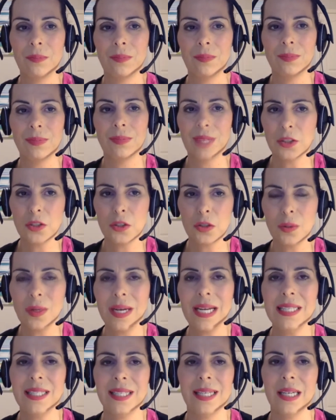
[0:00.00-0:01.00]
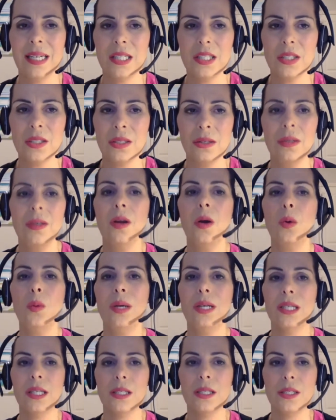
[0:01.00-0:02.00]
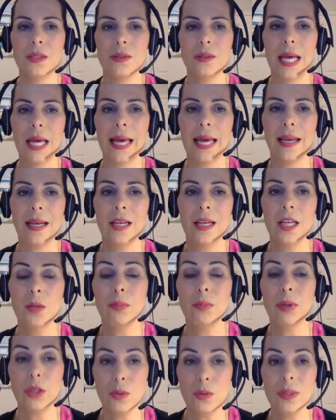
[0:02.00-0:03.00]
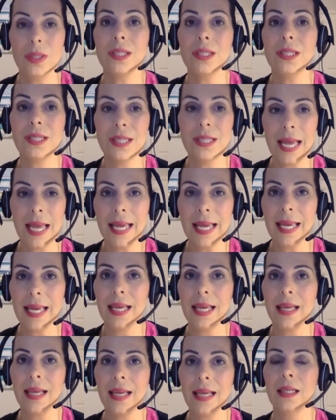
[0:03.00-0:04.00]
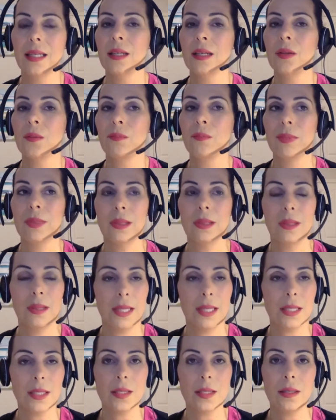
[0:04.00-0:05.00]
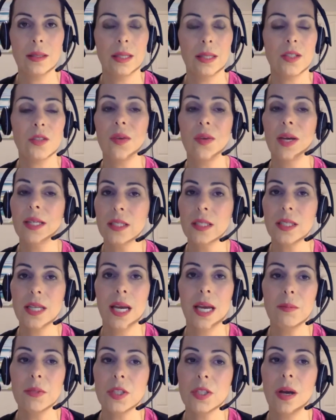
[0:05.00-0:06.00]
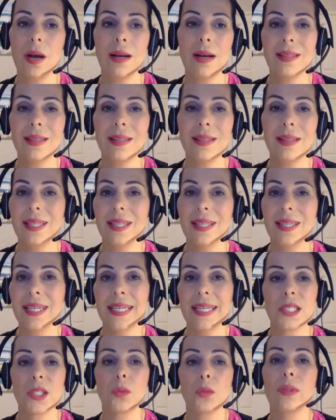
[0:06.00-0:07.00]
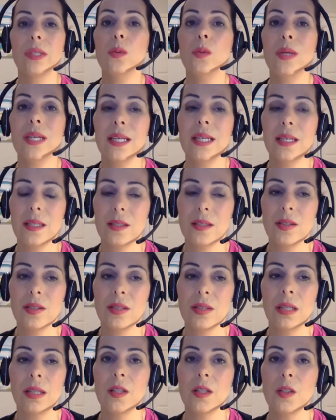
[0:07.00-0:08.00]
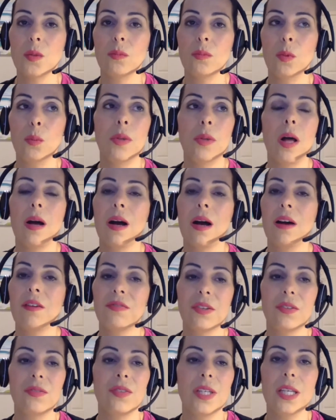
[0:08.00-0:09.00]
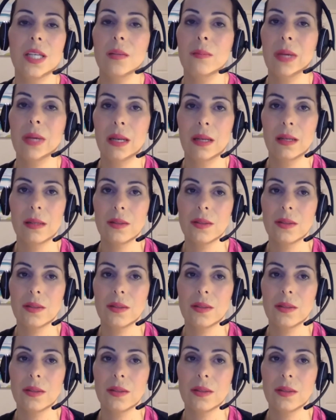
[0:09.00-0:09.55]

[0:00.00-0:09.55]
That's craziness. No one can do that. Yeah. But you could say, let's find a time to talk in the next 3 weeks and we'll block off 15 minutes.